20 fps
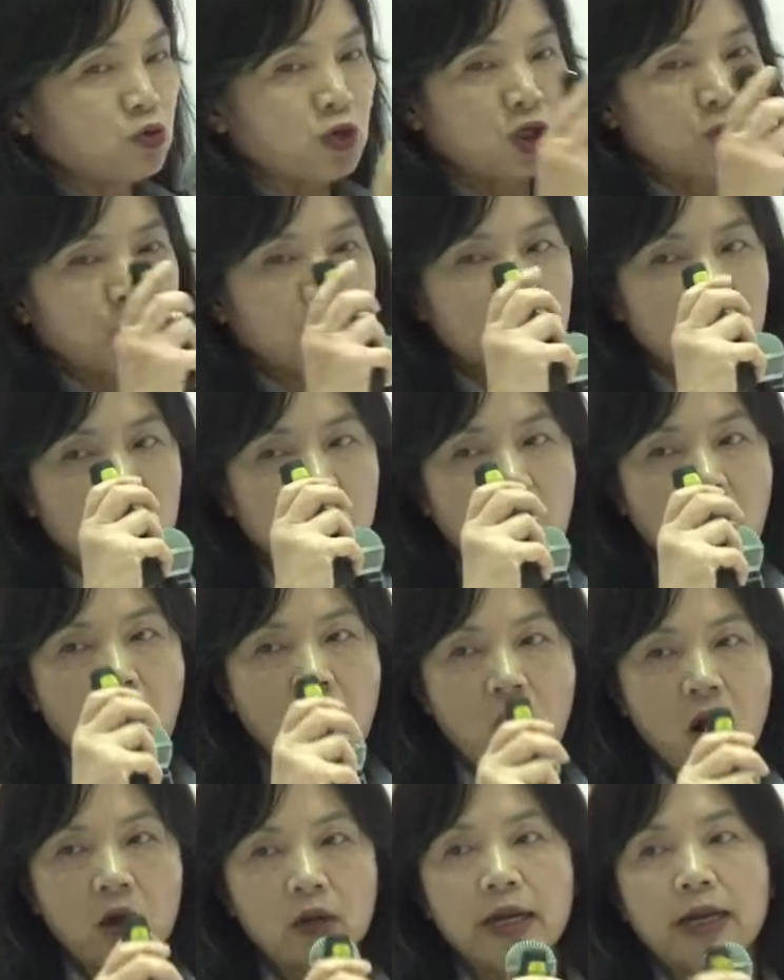switch between the
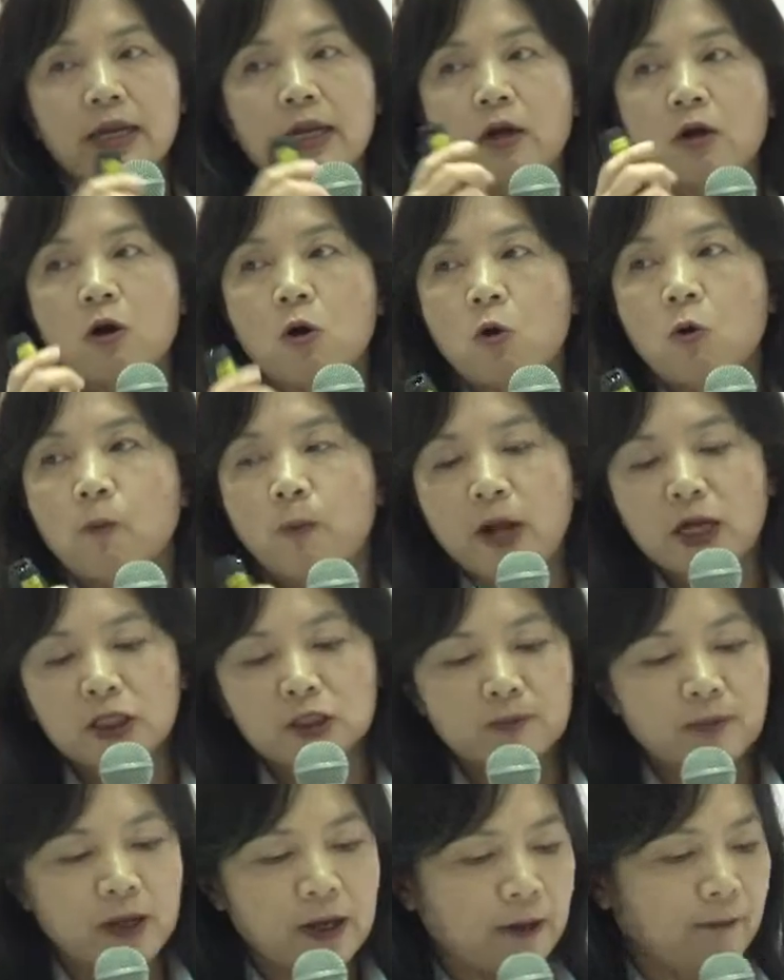hot and the cold
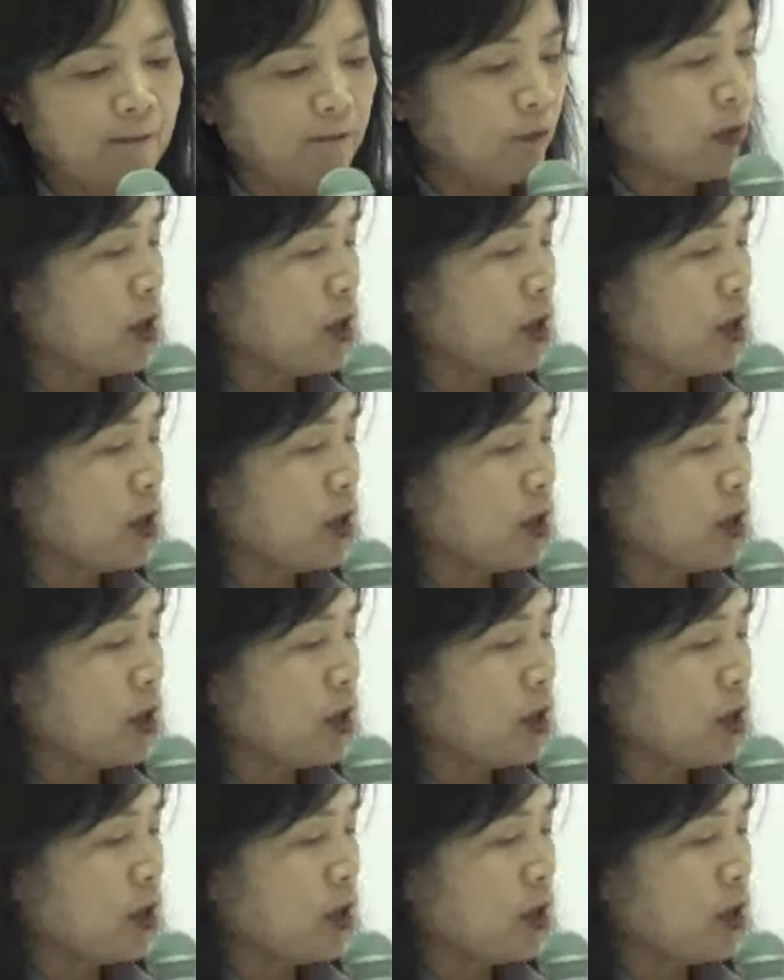plasma,